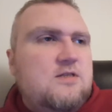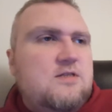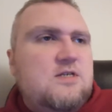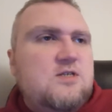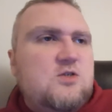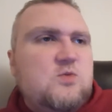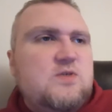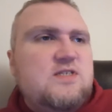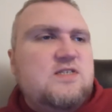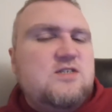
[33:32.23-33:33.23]
these
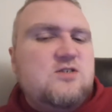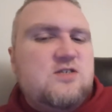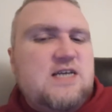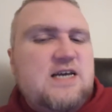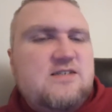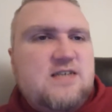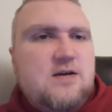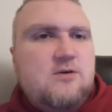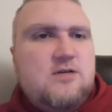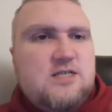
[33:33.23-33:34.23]
twin sisters take
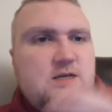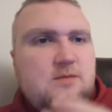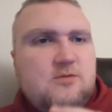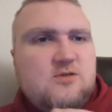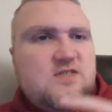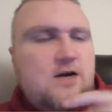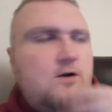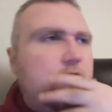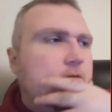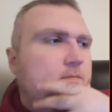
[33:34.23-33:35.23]
Sarah to double
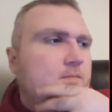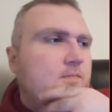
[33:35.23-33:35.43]
Sarah.